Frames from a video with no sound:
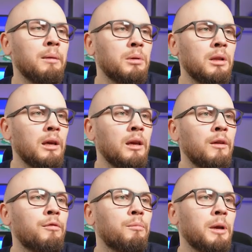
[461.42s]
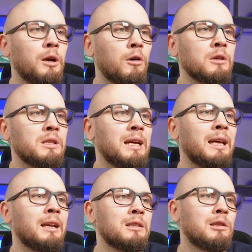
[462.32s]
believe because
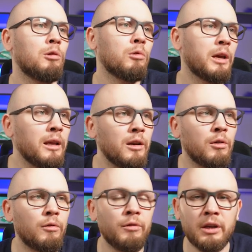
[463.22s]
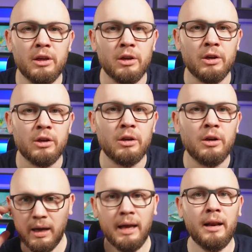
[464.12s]
it is located over here,
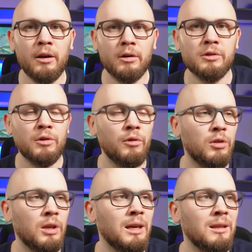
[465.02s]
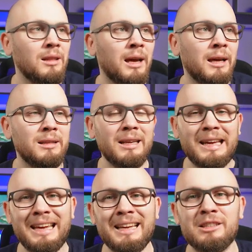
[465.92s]
and I also think that
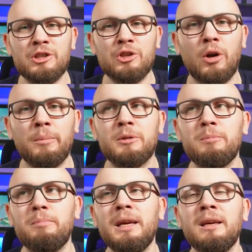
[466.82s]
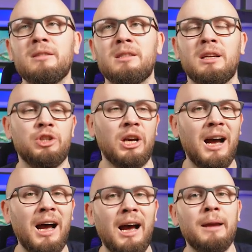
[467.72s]
it stopped being such a
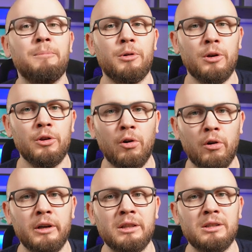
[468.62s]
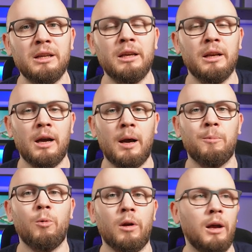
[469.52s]
high priority in
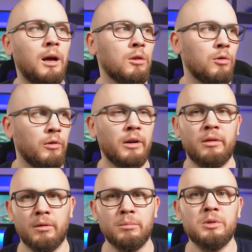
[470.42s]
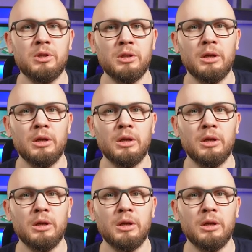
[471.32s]
Upwork algorithms